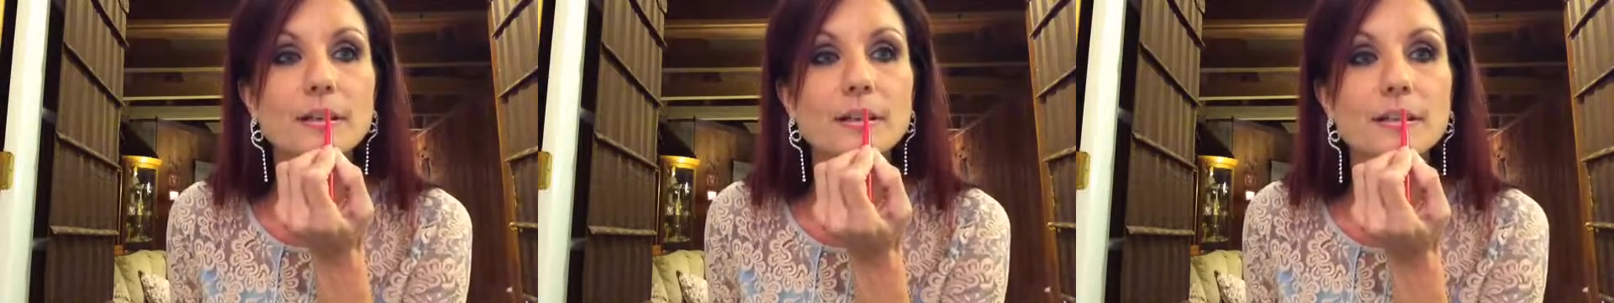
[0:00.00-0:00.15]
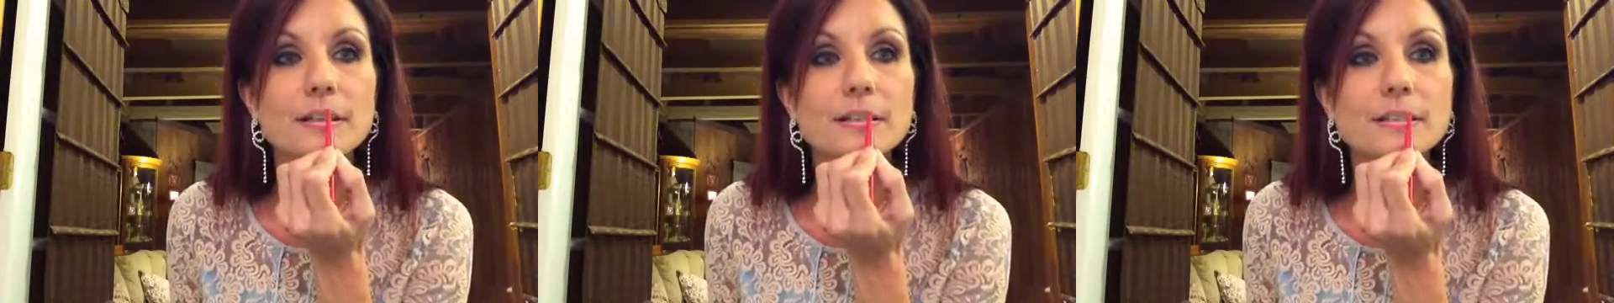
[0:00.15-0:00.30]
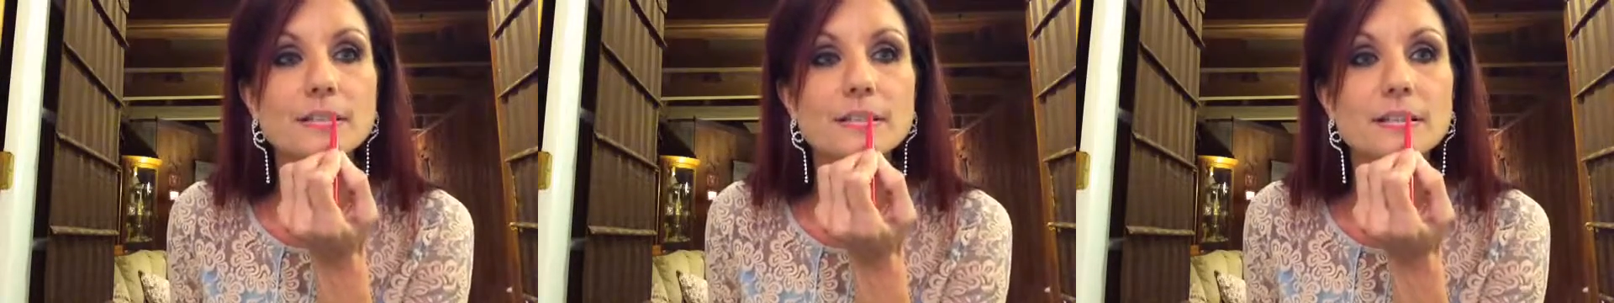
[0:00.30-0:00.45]

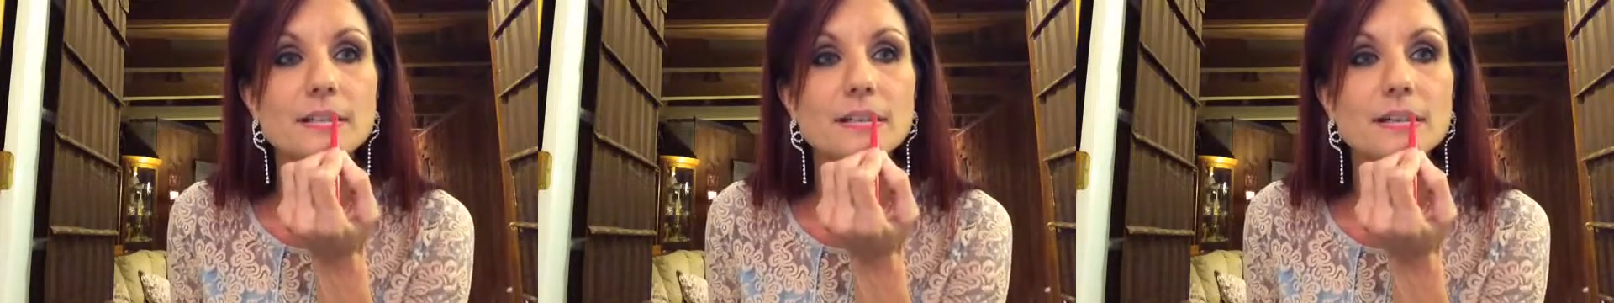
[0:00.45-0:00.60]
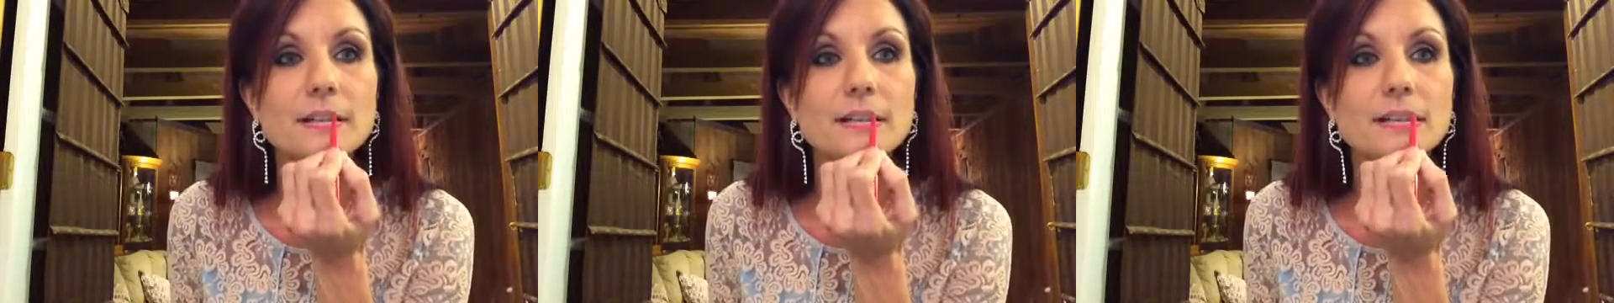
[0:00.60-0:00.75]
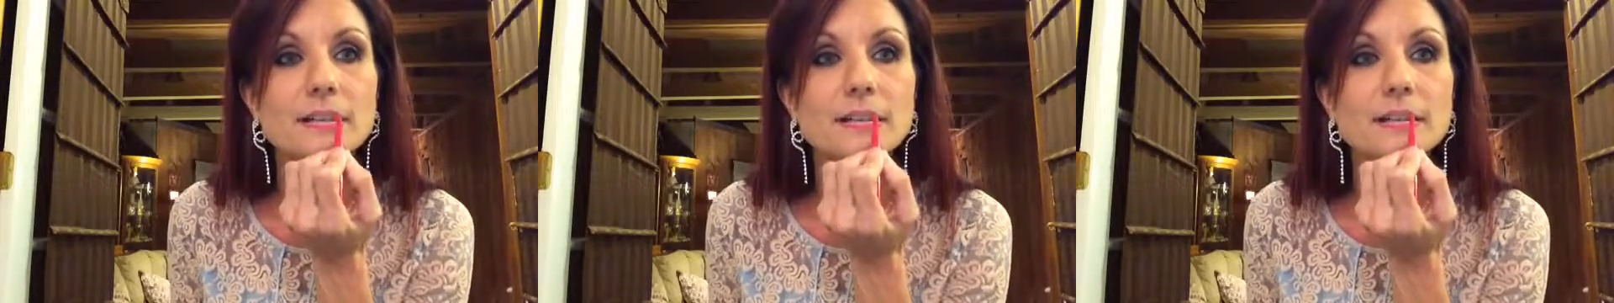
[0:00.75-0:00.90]
because
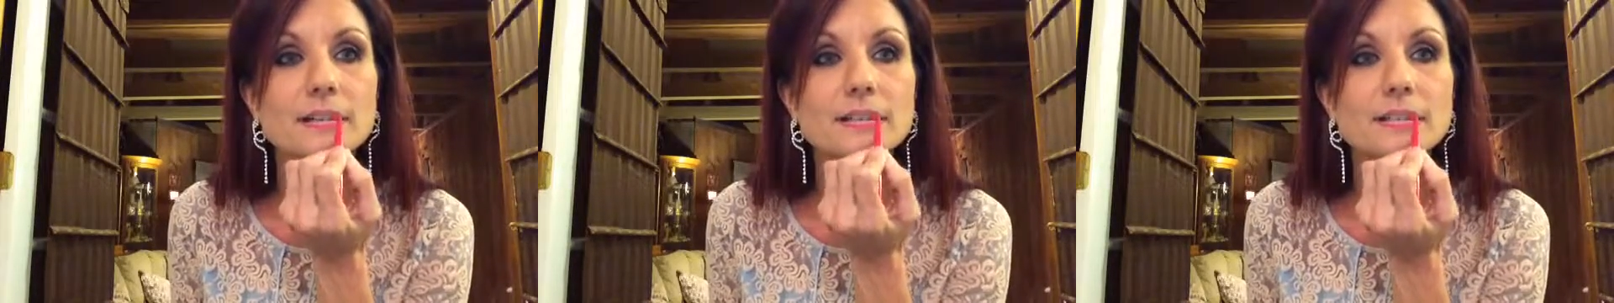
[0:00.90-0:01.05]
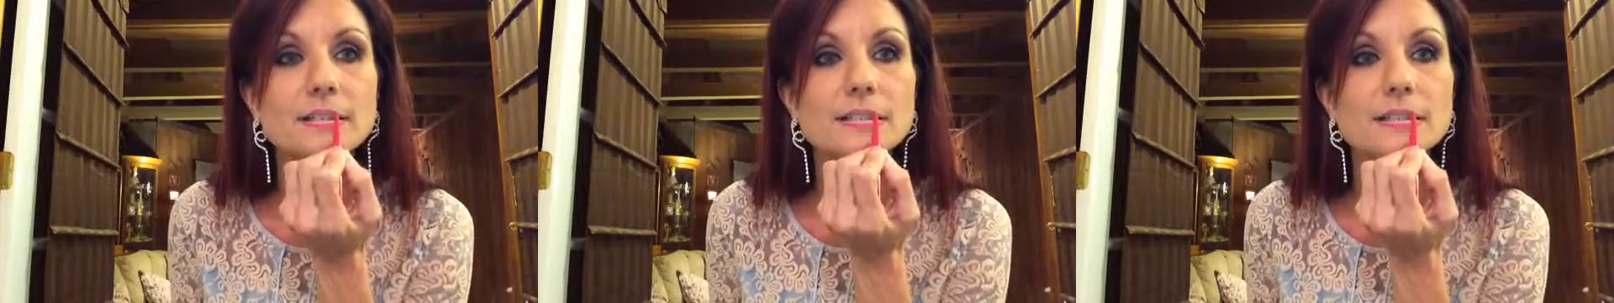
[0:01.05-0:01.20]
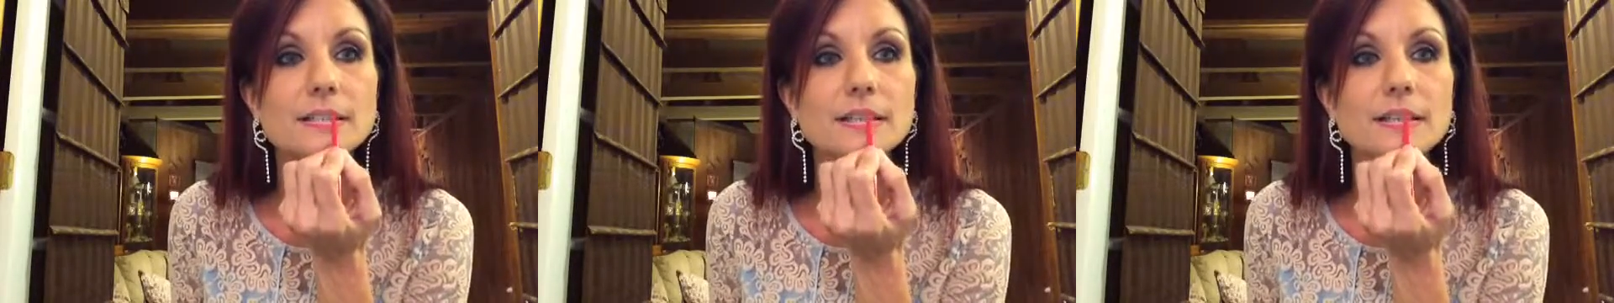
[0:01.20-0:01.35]
I'm not
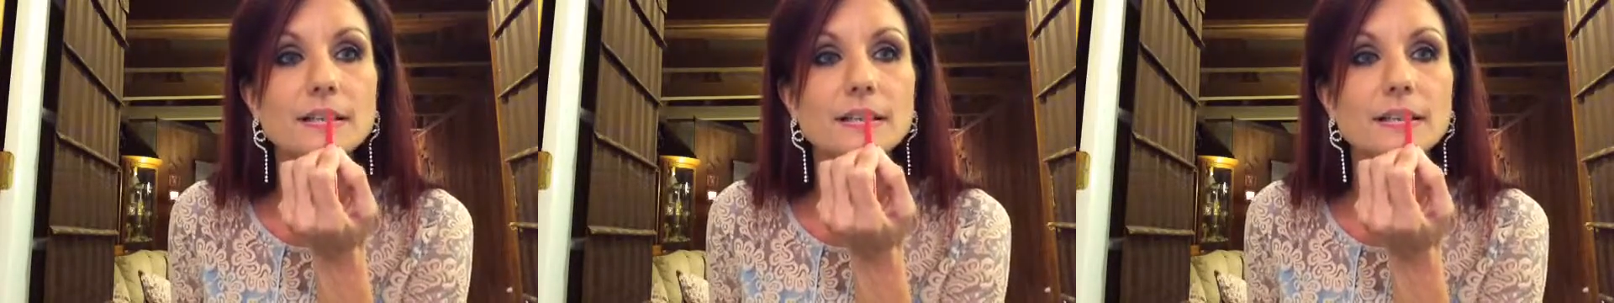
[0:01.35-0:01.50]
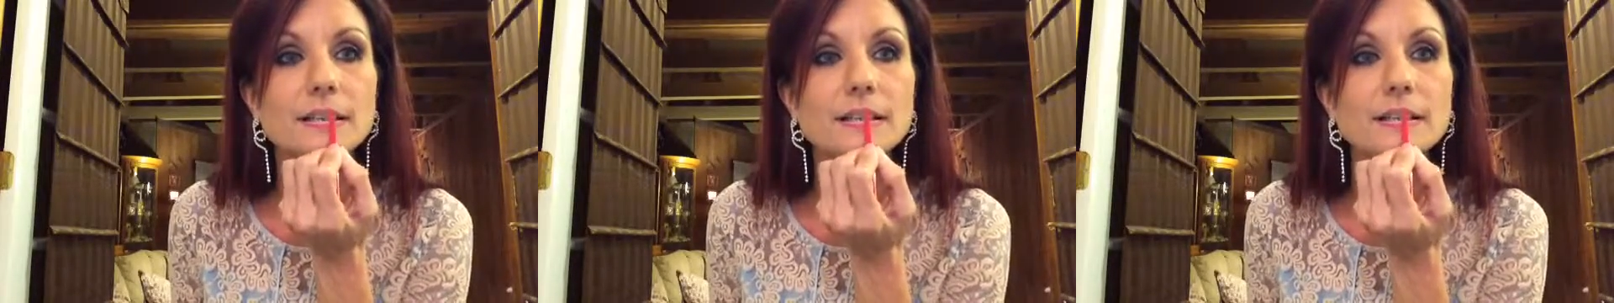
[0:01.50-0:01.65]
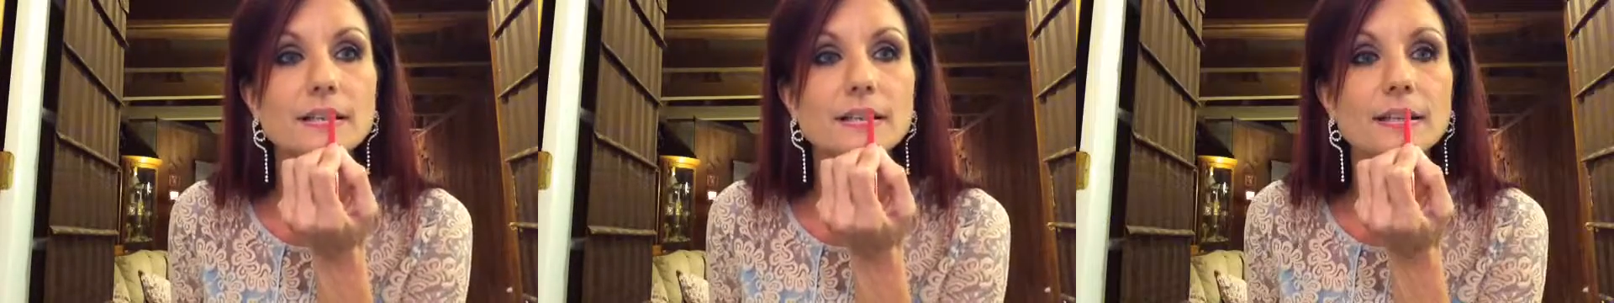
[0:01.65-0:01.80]
seeing
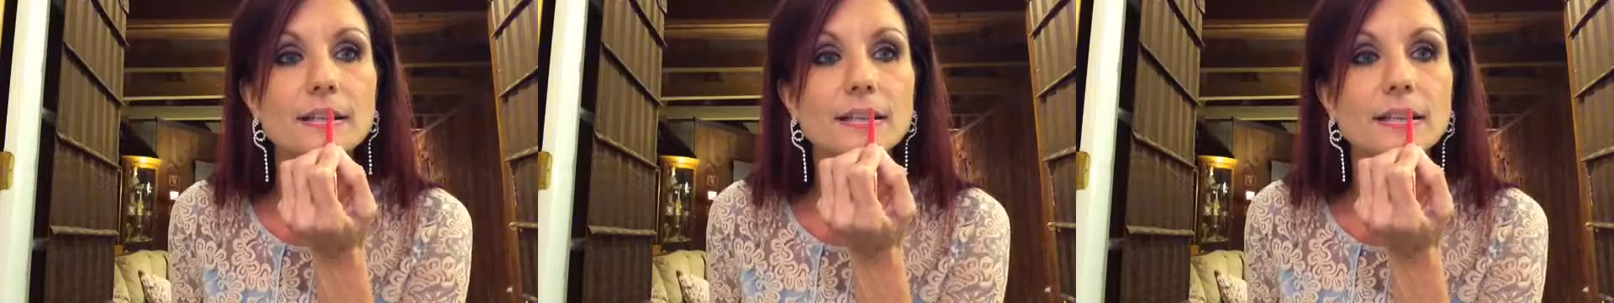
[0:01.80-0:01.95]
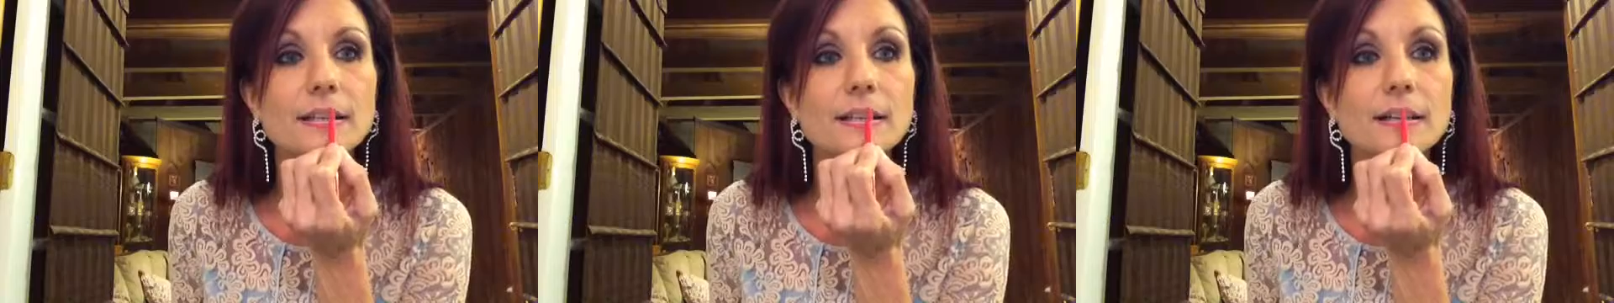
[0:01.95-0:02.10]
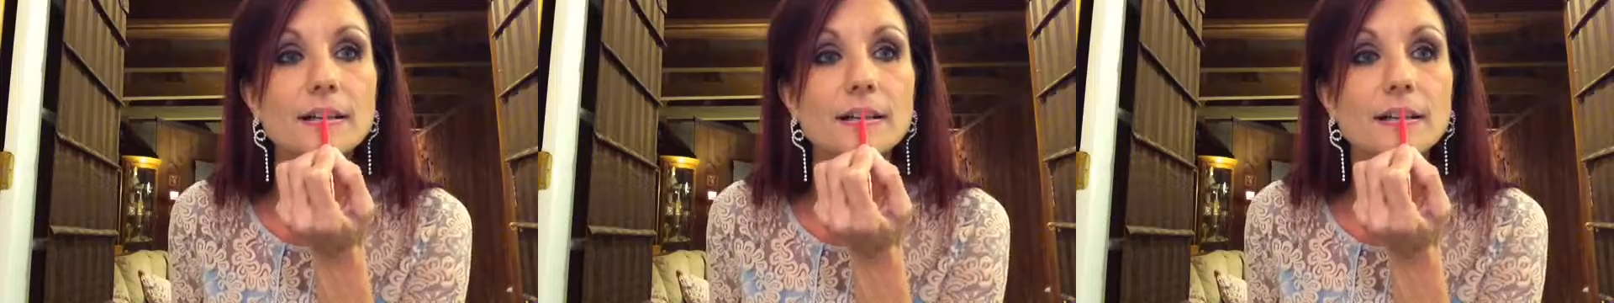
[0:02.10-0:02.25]
anything
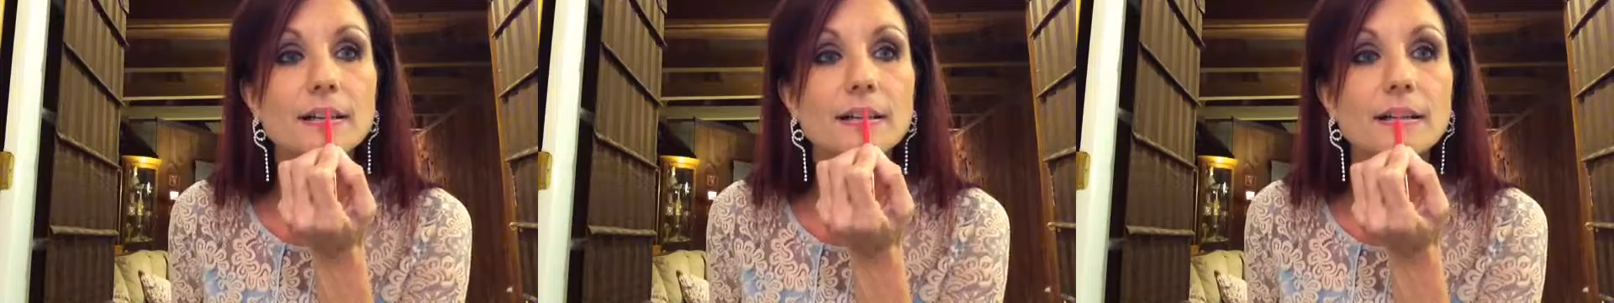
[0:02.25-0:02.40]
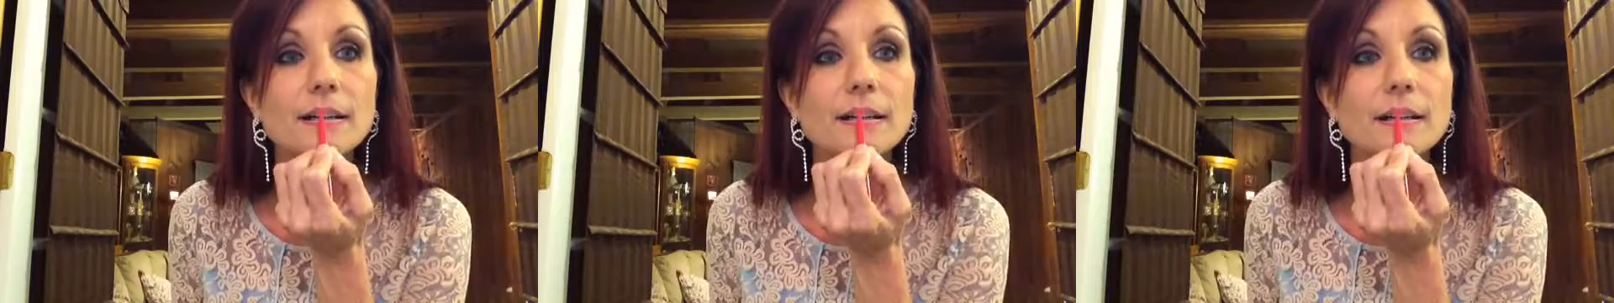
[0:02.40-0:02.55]
here.